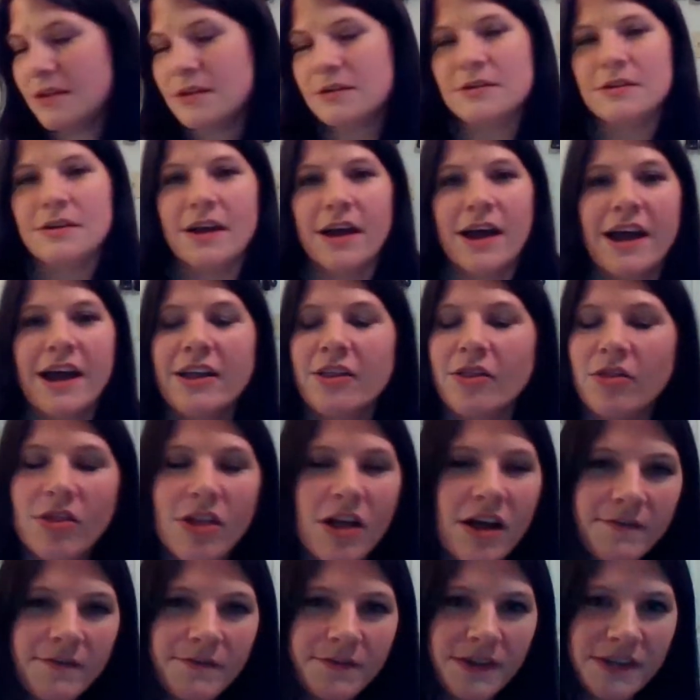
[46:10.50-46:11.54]
There, I
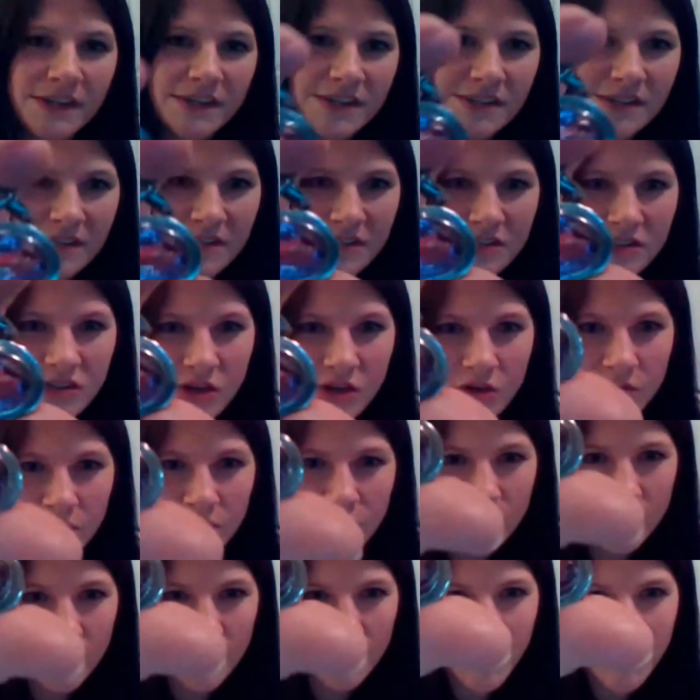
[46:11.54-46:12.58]
love this
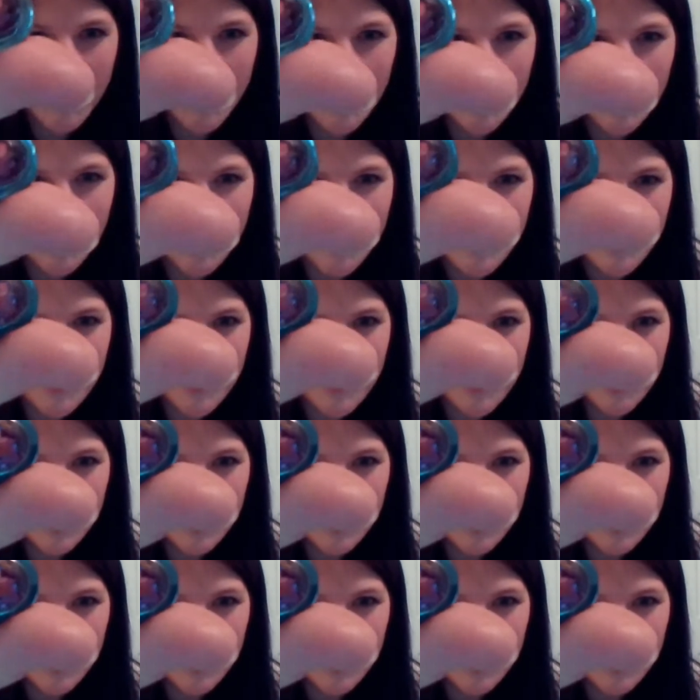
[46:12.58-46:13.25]
stone. Oh my gosh,